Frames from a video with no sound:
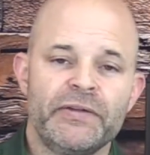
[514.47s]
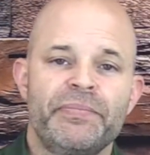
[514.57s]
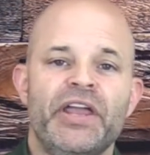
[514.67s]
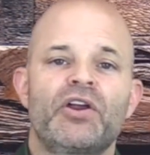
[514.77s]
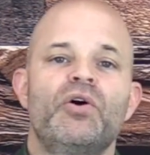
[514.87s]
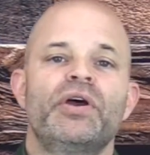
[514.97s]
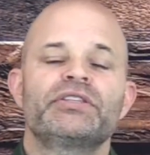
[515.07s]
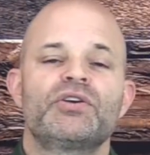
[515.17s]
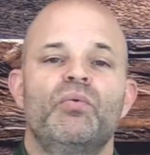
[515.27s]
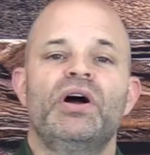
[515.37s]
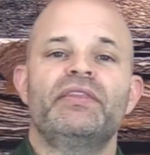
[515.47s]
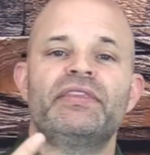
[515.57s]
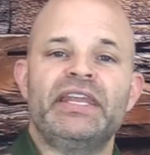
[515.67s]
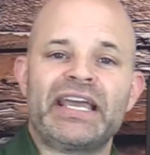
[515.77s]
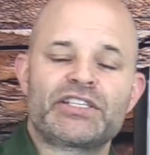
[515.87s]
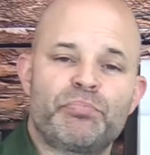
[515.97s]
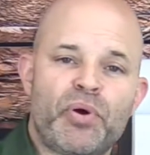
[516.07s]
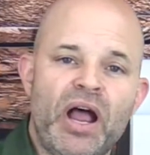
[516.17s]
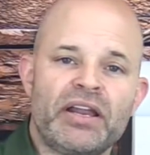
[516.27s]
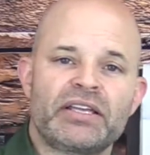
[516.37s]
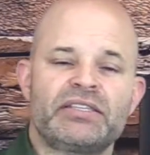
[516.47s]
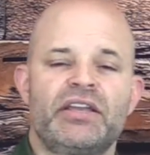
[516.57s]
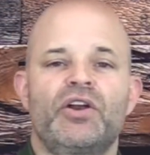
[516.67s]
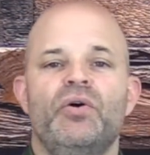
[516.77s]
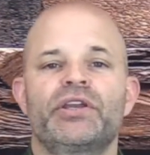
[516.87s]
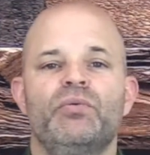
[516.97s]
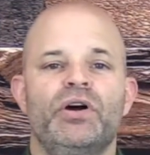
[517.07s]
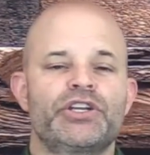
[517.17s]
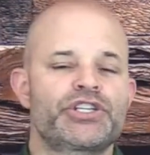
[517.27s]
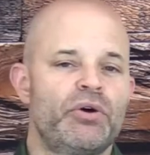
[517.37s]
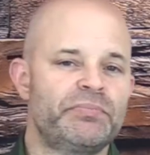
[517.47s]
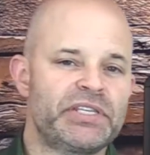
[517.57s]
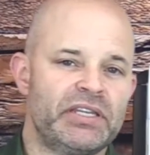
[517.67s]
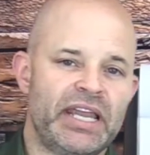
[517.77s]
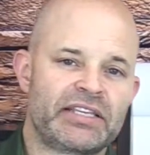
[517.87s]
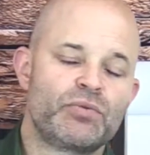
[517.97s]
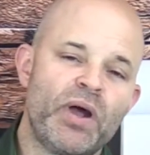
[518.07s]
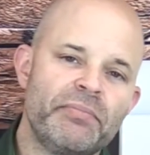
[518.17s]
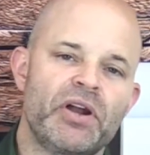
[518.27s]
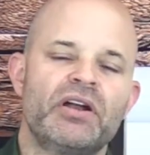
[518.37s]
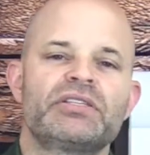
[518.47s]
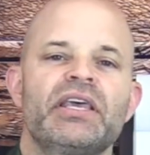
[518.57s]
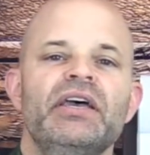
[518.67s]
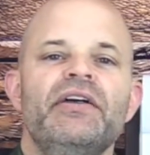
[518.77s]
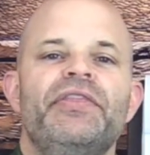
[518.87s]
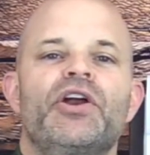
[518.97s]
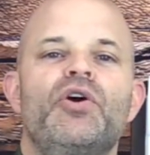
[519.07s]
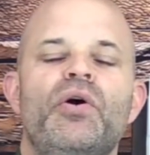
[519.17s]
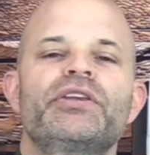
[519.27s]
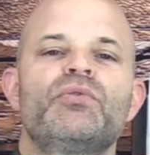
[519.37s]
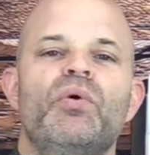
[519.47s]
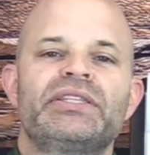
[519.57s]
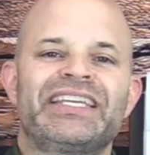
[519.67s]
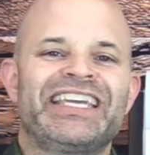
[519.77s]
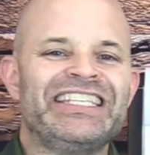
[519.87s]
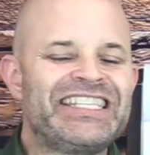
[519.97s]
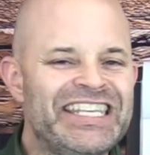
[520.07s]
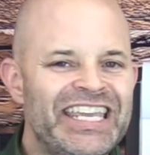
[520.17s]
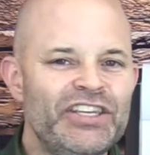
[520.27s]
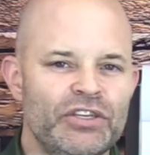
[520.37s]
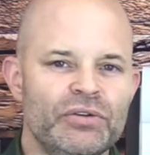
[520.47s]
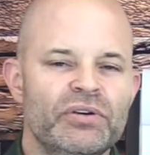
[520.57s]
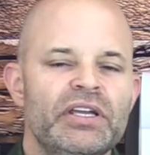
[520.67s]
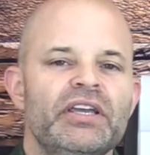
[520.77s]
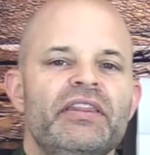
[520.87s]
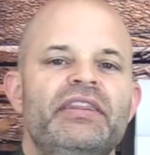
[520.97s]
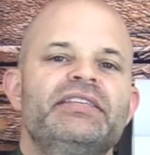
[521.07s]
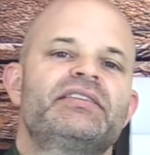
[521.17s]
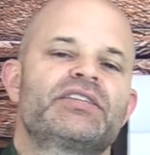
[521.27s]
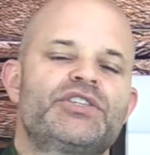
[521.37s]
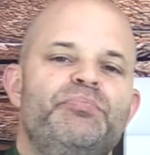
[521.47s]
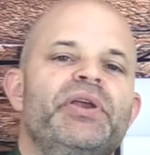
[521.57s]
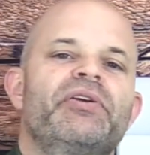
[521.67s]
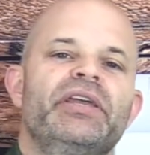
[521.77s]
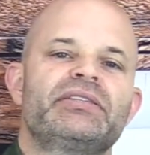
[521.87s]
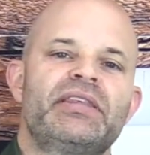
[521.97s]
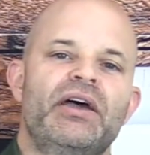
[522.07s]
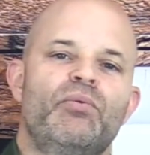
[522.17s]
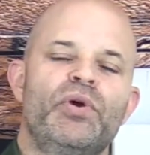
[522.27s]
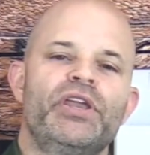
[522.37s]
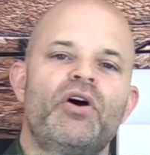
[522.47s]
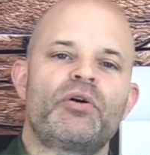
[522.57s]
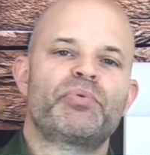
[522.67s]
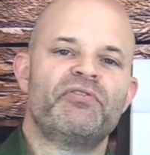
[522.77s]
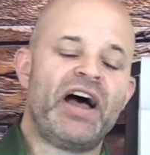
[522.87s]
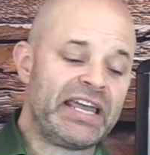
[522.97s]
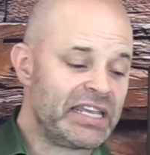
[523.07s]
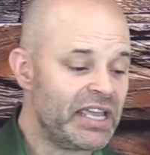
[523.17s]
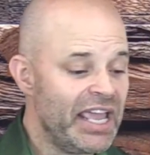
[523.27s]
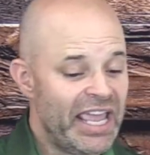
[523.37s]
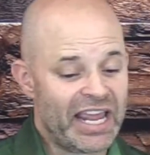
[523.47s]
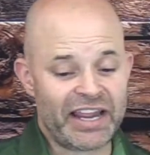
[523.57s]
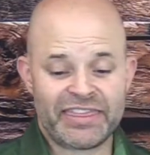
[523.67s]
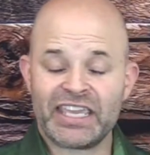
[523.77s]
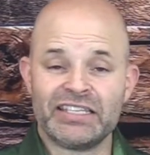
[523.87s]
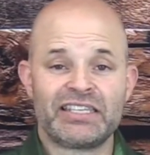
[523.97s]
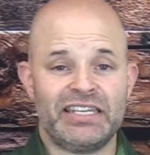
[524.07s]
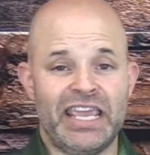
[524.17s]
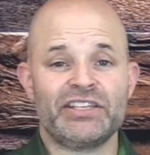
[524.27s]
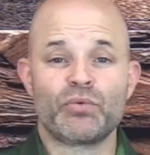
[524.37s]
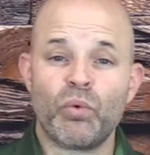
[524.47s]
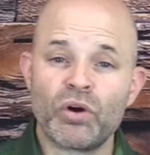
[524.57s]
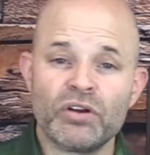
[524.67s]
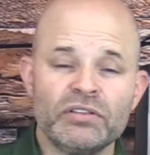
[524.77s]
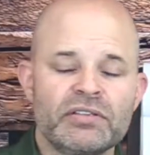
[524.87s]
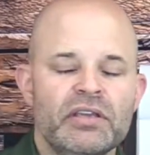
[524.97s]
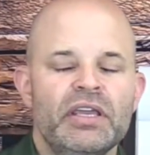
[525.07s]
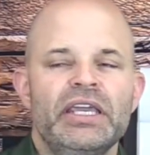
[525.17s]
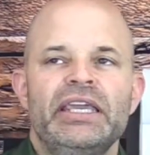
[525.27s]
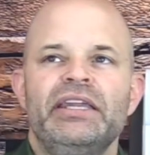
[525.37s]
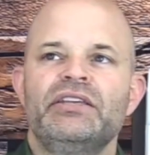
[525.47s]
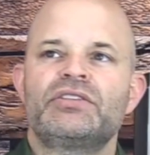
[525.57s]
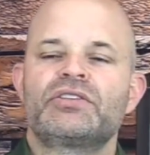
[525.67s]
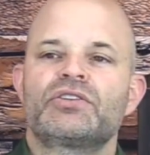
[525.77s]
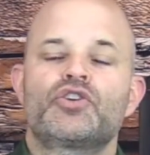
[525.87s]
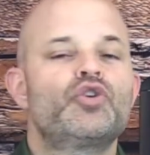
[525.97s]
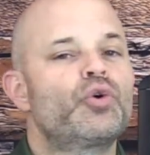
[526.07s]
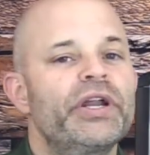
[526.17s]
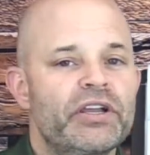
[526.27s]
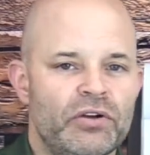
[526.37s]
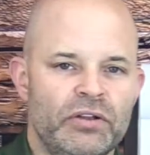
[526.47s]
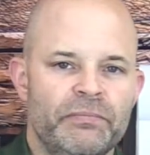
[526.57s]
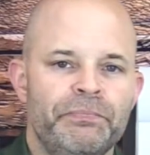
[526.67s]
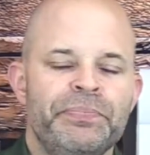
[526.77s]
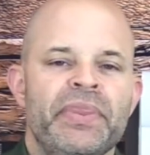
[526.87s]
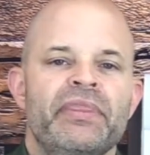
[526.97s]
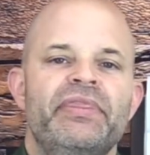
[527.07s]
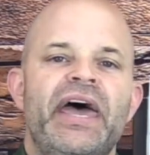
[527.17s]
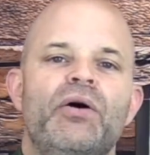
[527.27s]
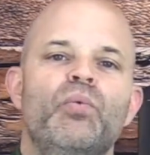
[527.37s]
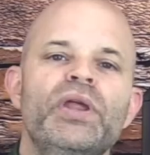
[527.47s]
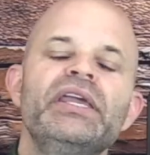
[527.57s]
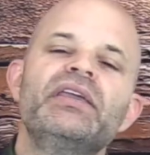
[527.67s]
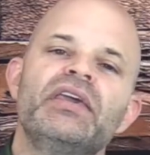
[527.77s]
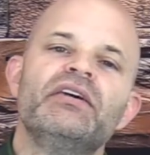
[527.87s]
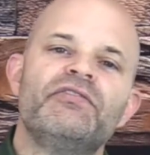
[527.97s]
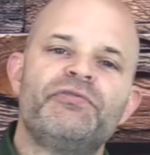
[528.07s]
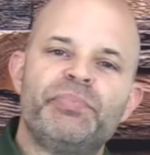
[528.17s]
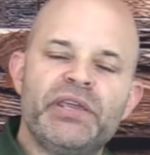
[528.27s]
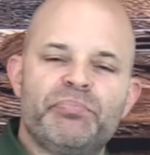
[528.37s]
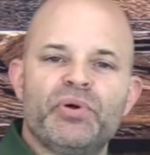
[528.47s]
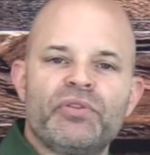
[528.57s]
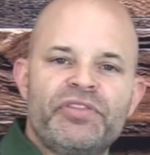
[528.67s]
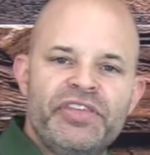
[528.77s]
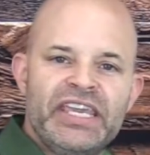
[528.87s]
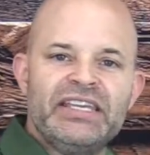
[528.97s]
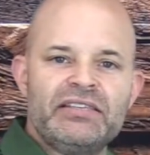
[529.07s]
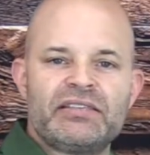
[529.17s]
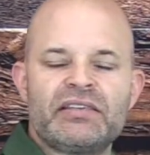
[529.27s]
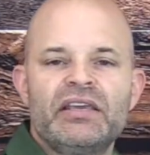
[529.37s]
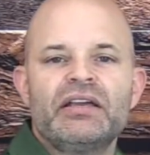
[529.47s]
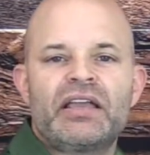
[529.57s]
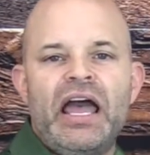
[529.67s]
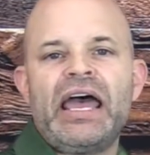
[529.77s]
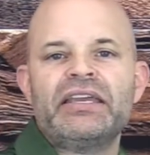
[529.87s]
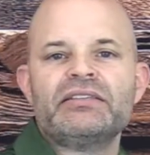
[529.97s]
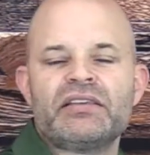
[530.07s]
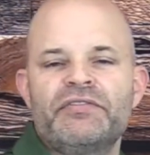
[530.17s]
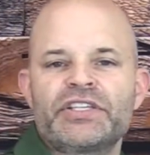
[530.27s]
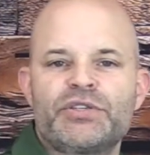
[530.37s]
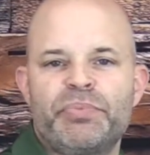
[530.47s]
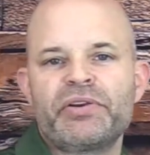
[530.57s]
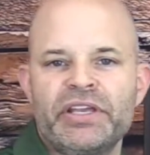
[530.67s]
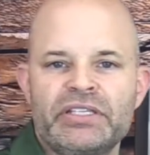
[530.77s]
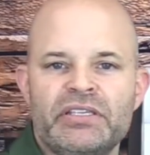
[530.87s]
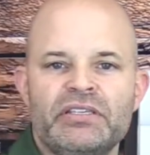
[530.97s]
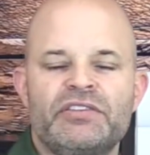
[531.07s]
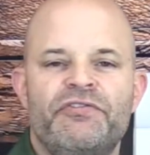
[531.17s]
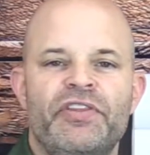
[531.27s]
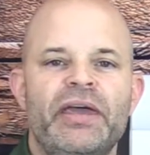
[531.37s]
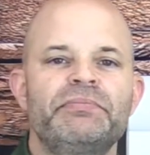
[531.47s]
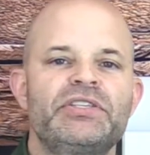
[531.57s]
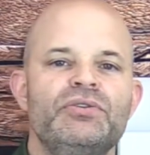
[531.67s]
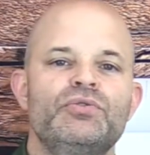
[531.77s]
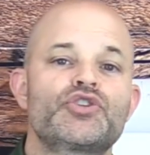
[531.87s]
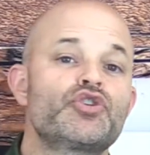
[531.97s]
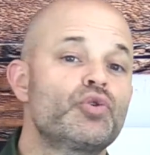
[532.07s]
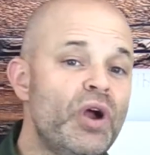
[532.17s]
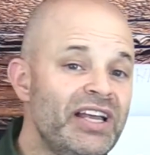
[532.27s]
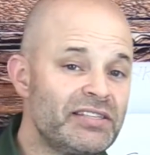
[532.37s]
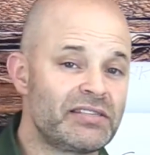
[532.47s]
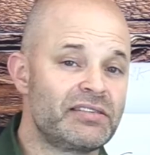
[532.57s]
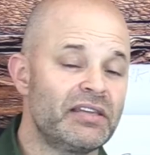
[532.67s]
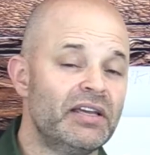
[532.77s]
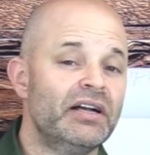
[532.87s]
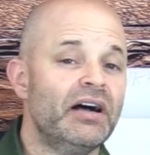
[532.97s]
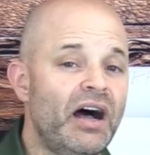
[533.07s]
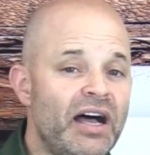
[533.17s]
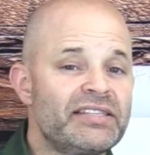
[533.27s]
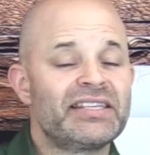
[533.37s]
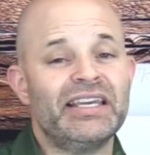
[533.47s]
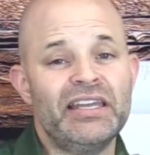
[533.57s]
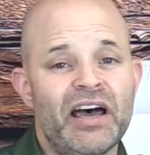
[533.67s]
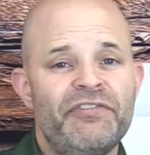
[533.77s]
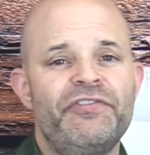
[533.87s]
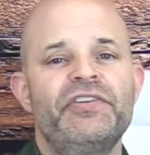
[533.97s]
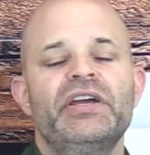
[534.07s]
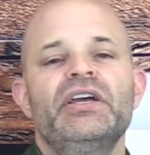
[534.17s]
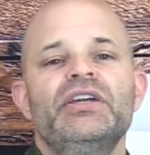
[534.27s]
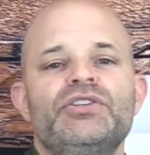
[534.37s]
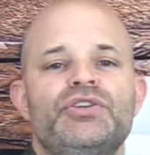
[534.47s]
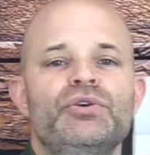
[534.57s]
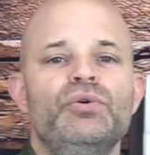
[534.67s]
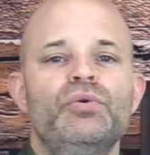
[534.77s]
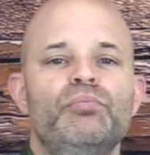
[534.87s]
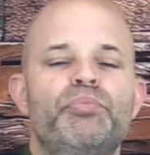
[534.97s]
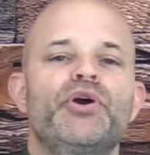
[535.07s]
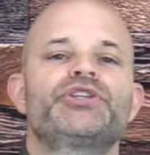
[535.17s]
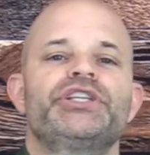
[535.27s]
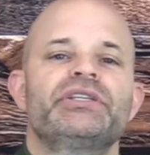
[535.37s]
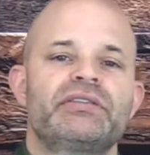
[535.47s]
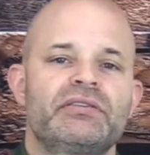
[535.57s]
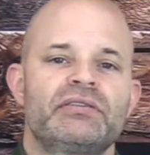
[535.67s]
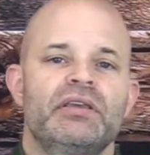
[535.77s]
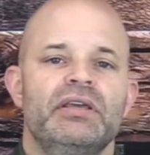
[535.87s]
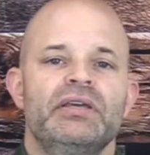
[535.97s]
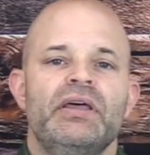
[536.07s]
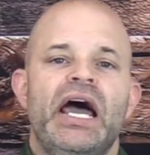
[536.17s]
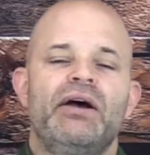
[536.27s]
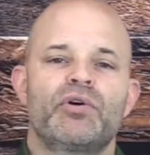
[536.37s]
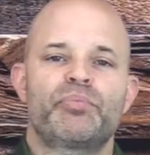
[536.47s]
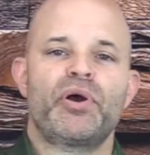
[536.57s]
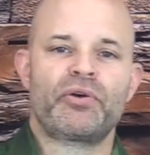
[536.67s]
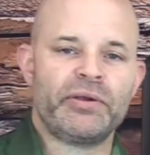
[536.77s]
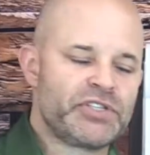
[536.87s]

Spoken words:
They're going to want the next products. They're going to want to show up to the next webinars. They're going to want to continue this experience that we are providing. And I think in today's world, it is critical that we give people these kinds of experiences for them to trust us enough to purchase our program.